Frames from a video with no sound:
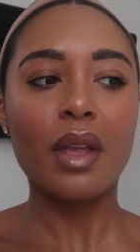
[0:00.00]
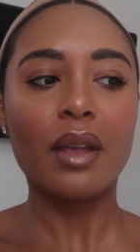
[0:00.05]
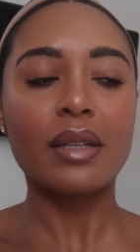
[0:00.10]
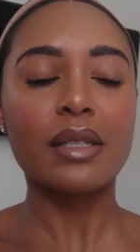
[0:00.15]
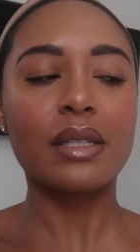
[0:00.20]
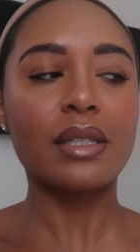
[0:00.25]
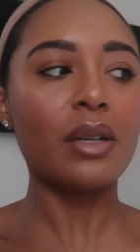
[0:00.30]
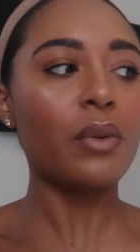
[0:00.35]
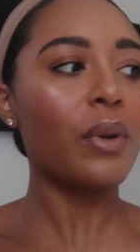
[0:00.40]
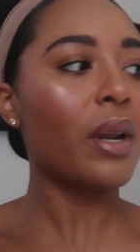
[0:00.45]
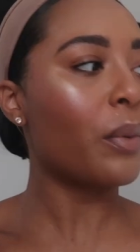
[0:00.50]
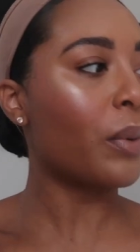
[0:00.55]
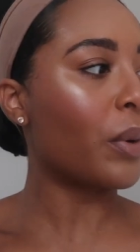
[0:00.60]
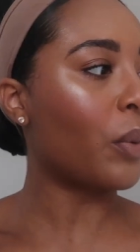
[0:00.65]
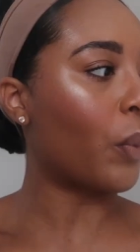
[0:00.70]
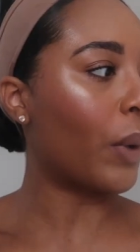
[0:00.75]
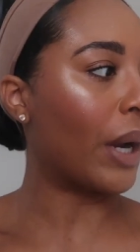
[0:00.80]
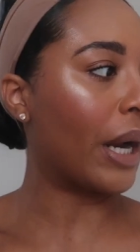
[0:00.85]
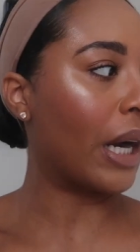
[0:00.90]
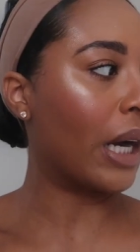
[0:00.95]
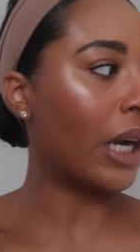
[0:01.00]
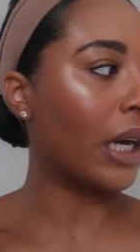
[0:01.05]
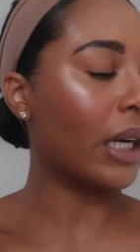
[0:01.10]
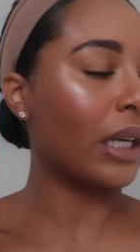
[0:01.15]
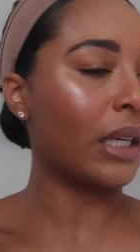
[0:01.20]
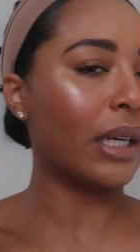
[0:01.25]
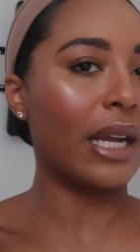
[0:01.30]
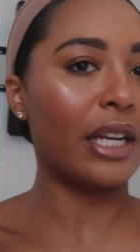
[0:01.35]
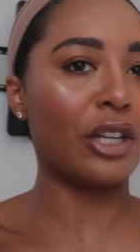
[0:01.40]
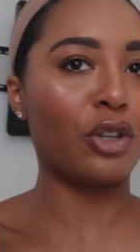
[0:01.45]
see what I wanna
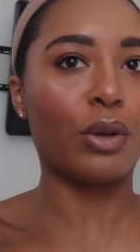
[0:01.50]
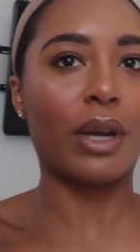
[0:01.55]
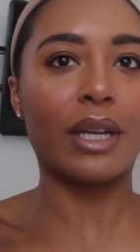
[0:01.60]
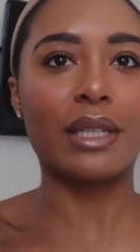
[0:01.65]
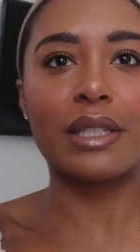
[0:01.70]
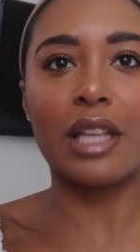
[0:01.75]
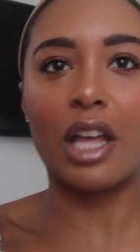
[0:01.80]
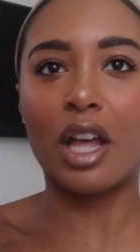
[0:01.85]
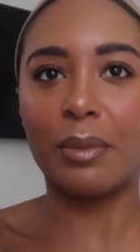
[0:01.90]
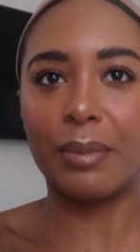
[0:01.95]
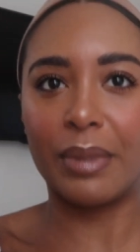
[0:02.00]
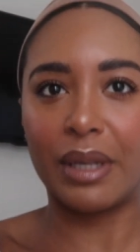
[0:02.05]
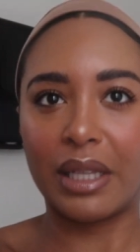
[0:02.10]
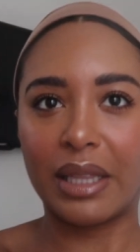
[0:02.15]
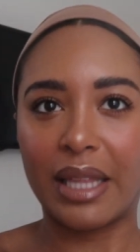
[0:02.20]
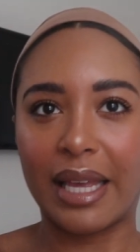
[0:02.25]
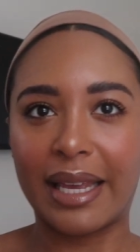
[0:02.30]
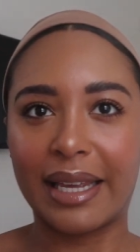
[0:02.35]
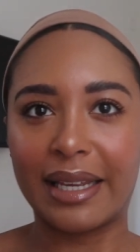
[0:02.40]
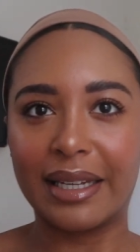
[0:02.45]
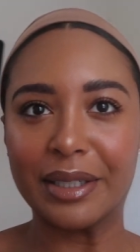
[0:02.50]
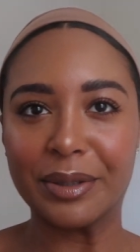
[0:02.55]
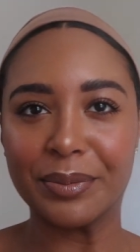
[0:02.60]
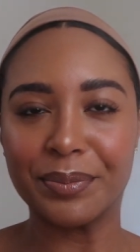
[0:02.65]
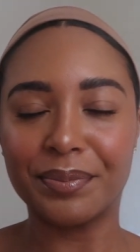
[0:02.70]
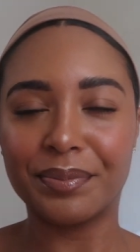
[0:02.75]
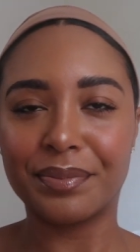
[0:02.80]
wear and you guys tell me like